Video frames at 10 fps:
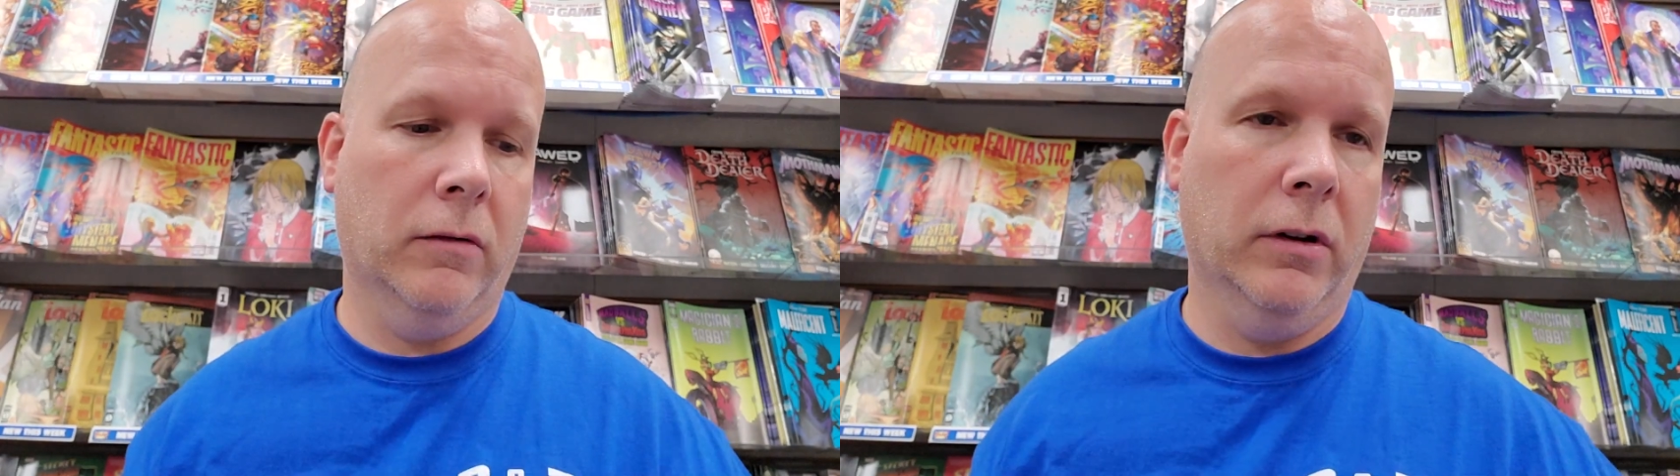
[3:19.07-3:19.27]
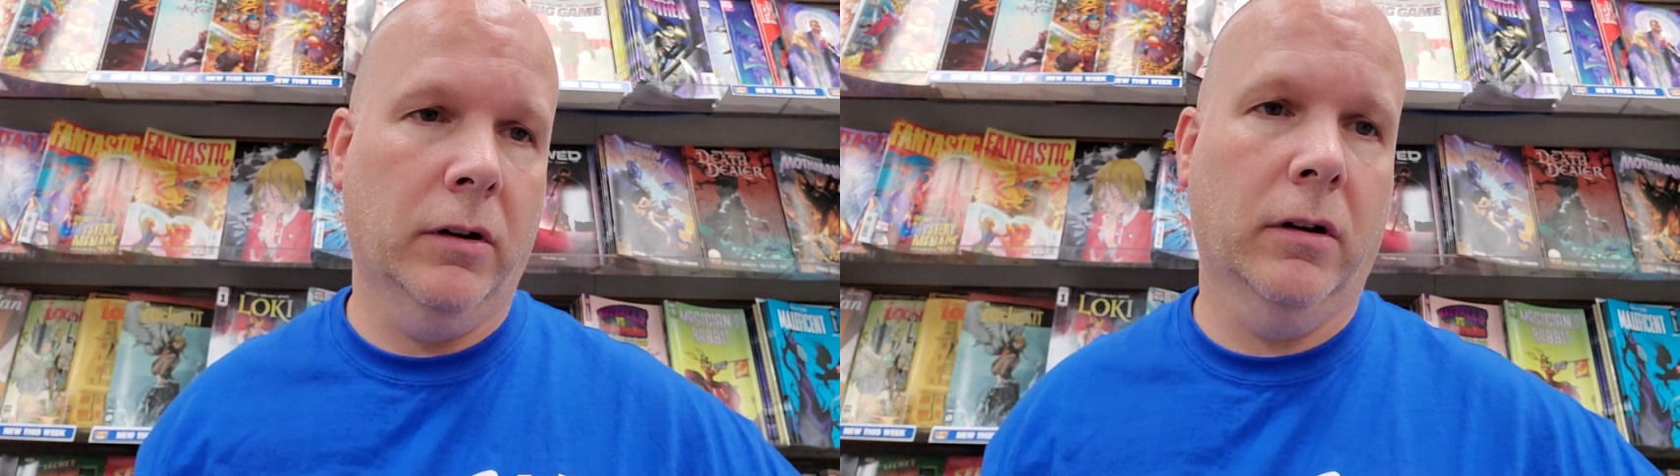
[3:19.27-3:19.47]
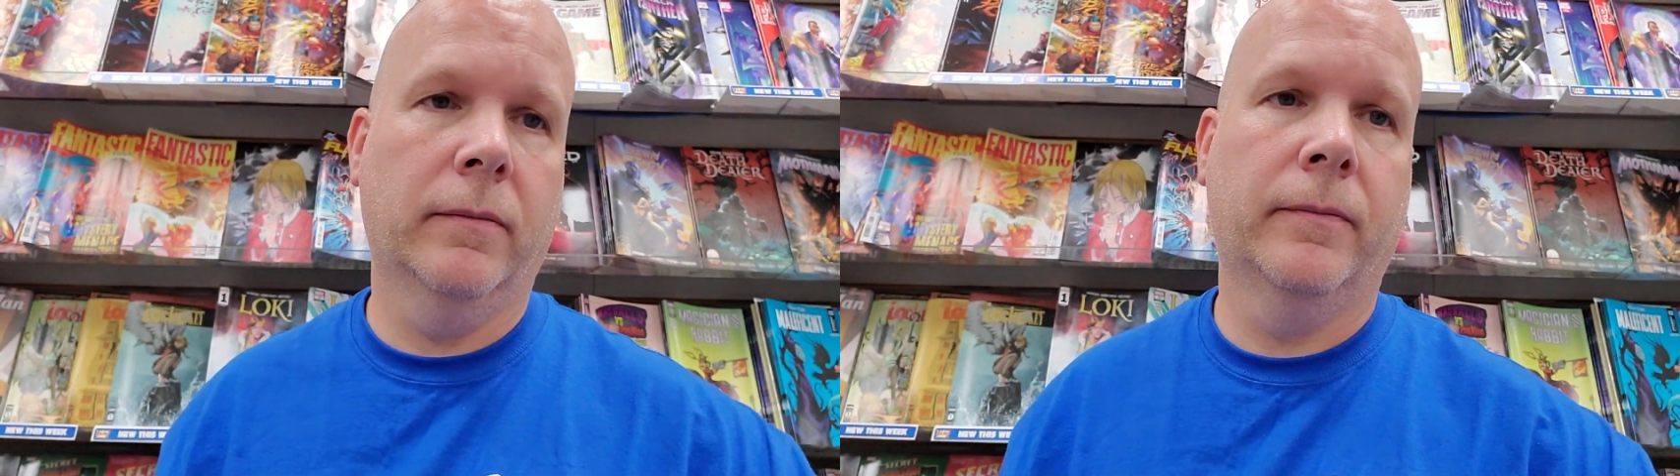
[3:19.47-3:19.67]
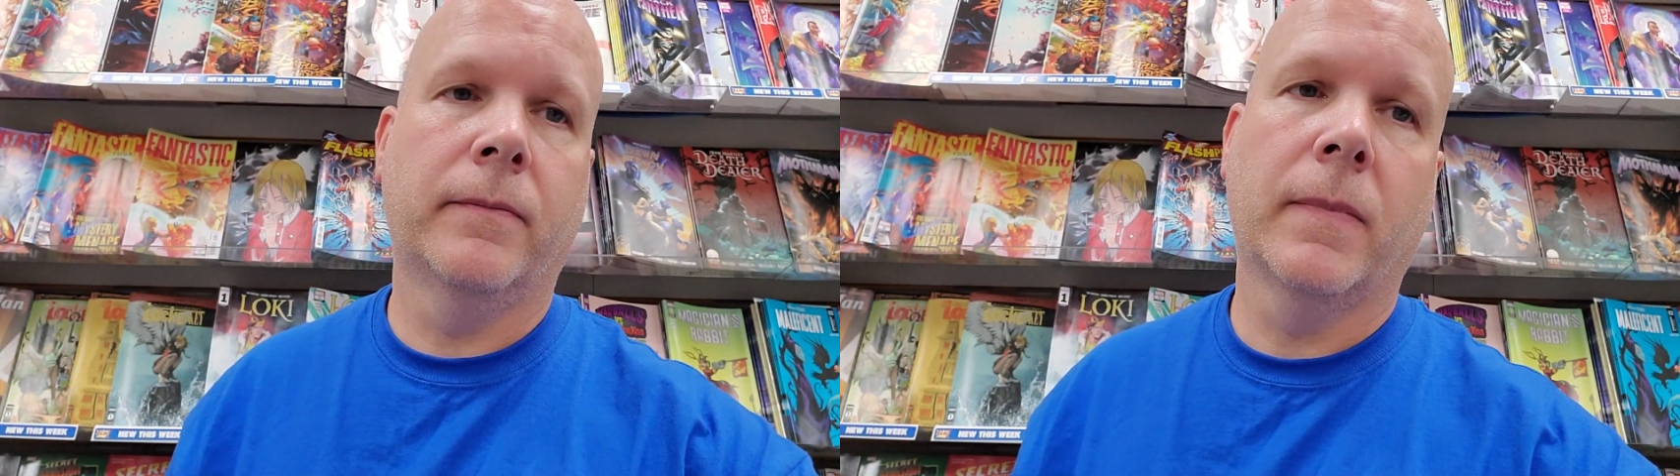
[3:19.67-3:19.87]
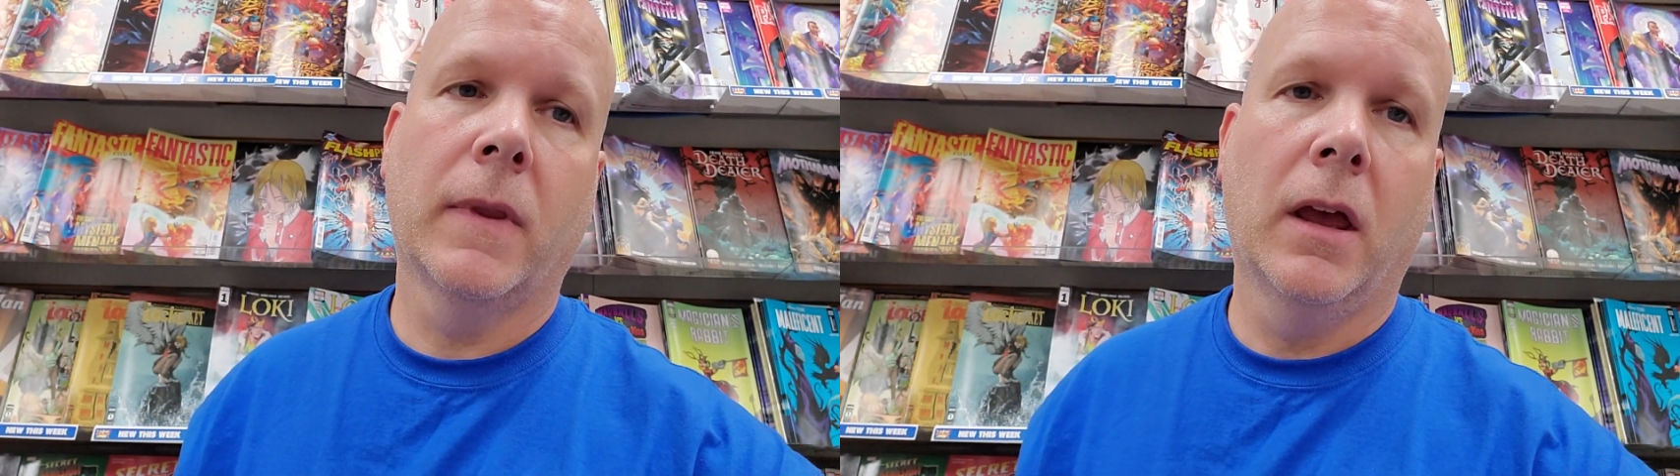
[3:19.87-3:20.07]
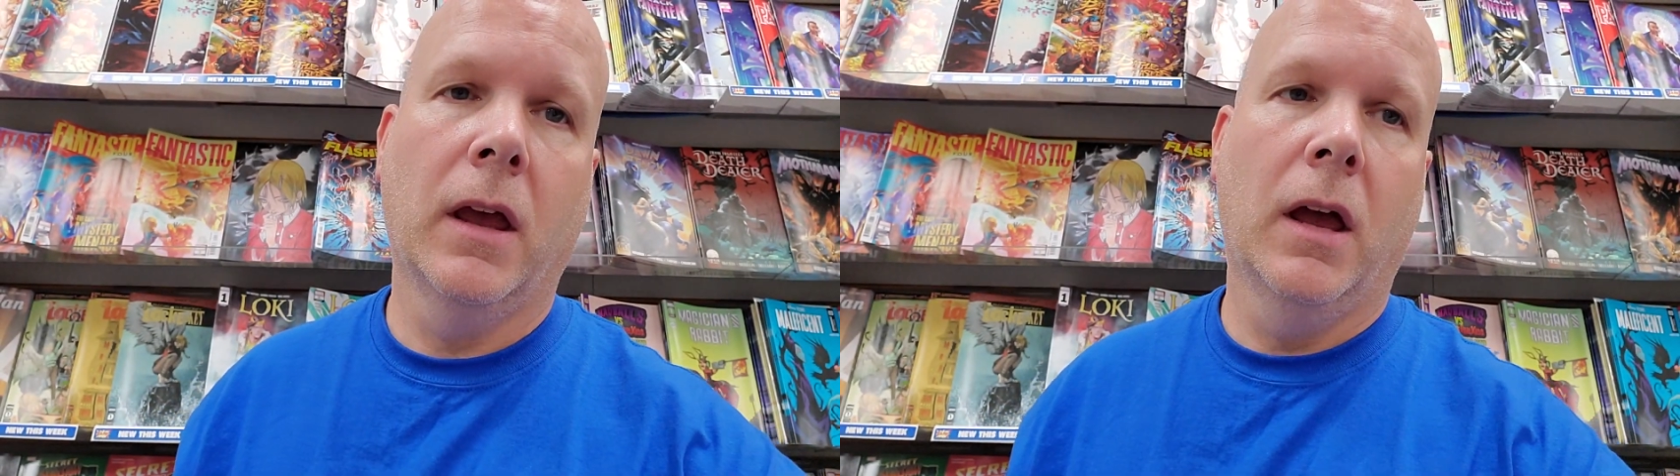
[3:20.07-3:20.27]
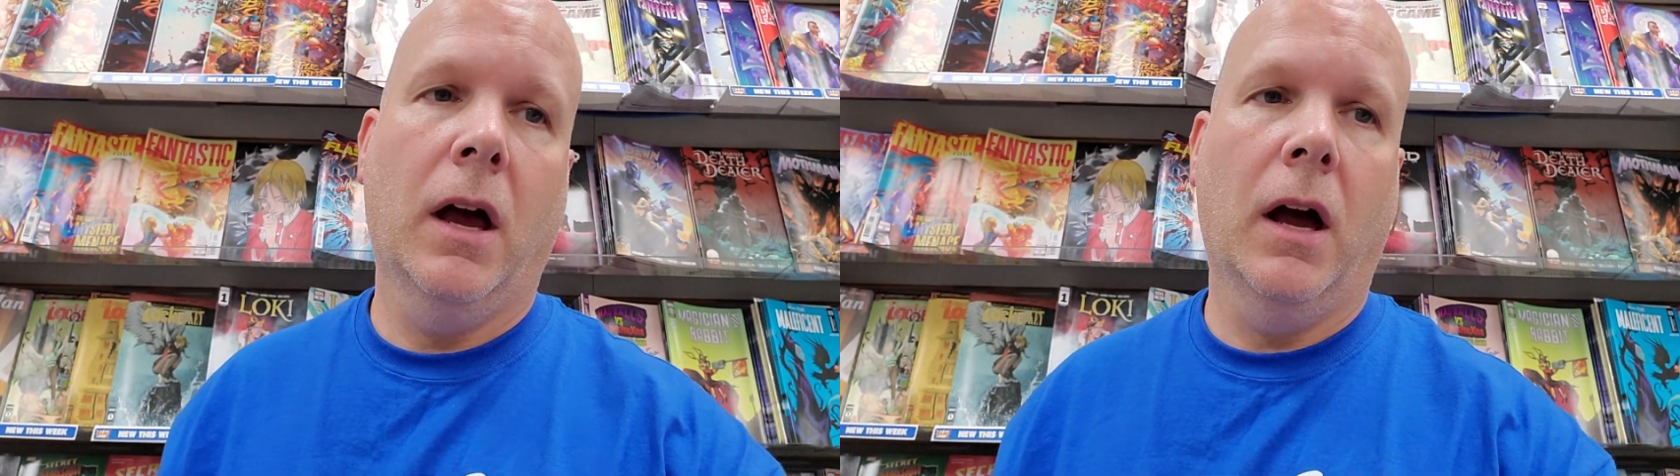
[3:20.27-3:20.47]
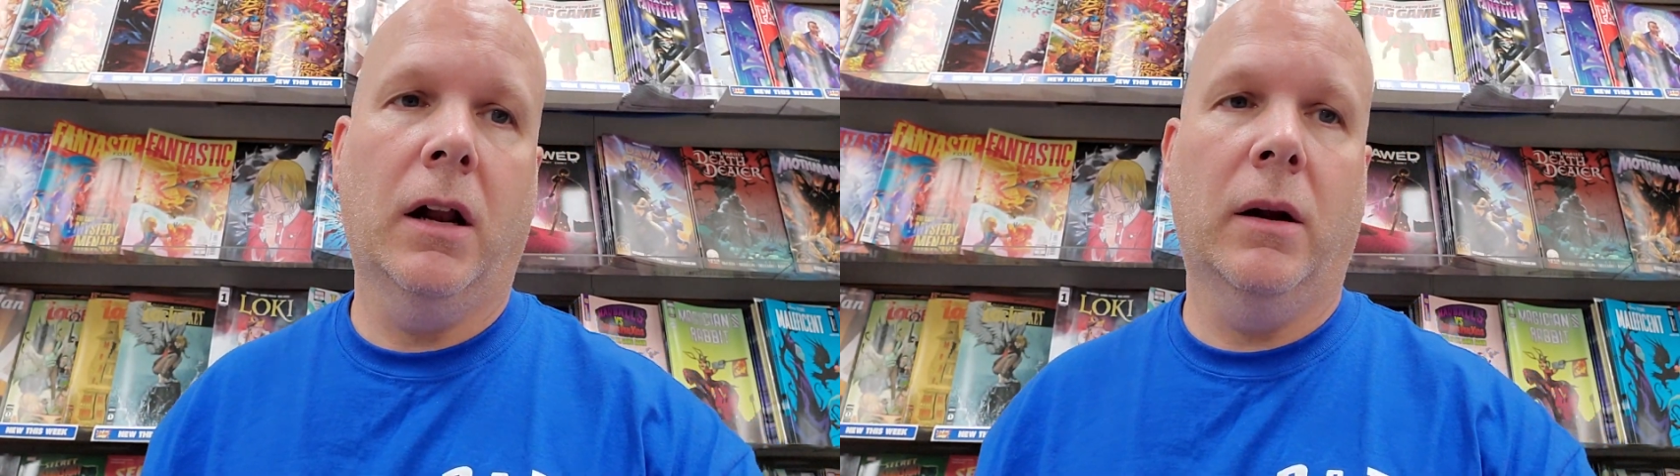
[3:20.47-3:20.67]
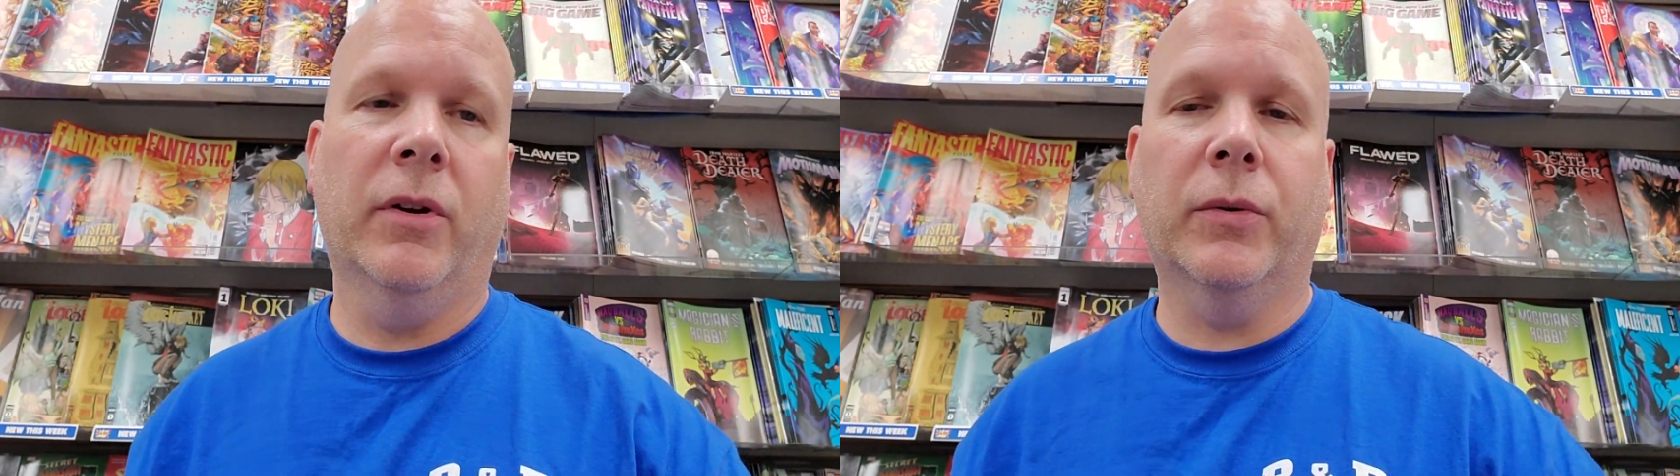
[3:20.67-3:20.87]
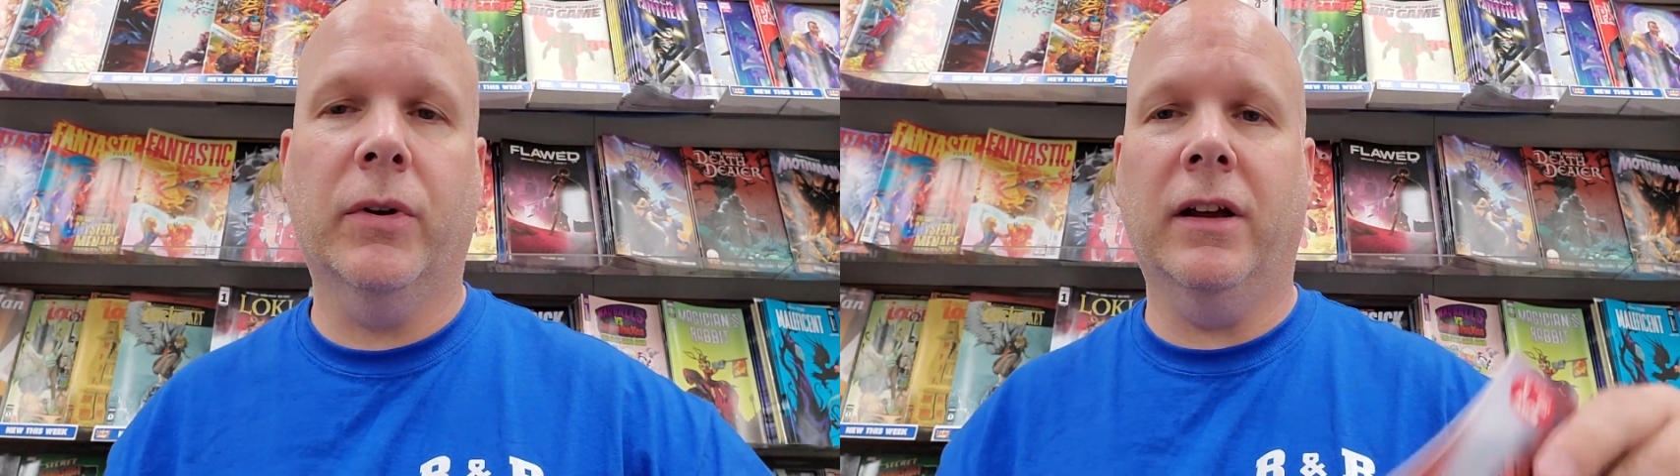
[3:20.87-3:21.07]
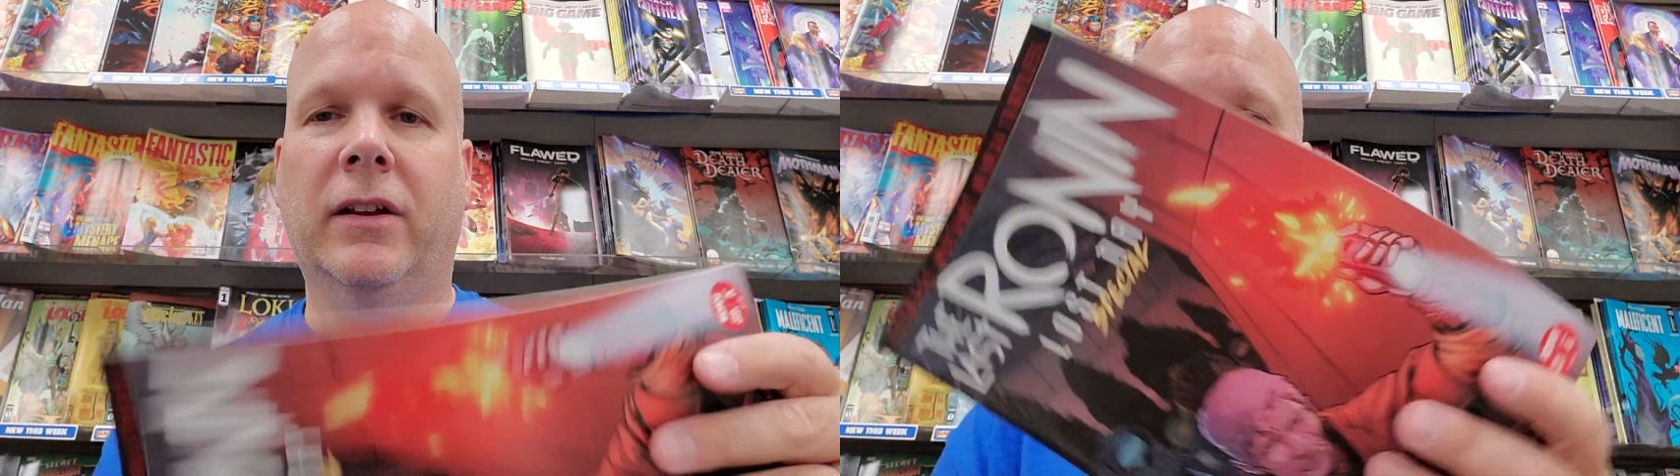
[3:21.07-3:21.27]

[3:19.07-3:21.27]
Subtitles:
really good. Number 3 is